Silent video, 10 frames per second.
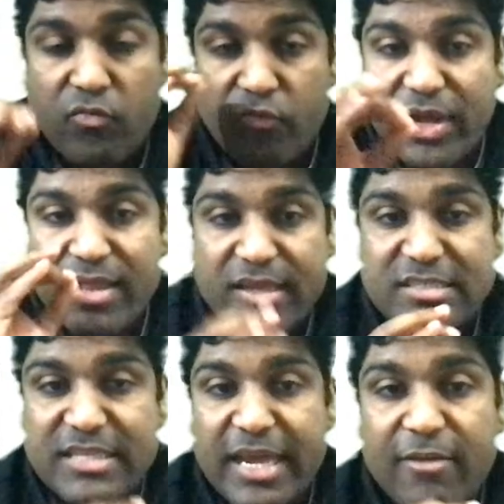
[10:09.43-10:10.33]

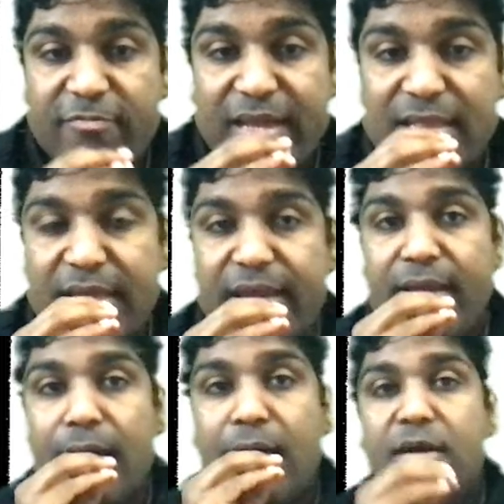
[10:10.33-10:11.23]
when
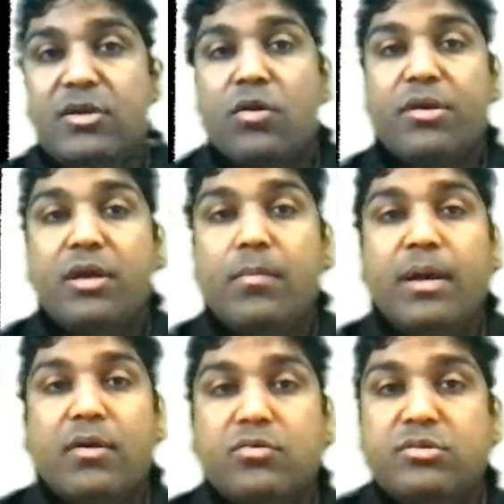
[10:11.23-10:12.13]
they are talking
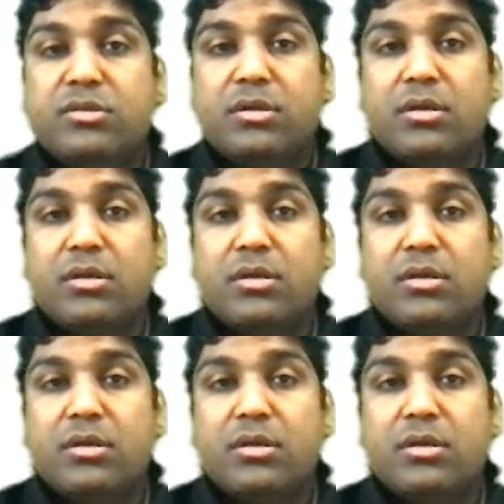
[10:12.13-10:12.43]
about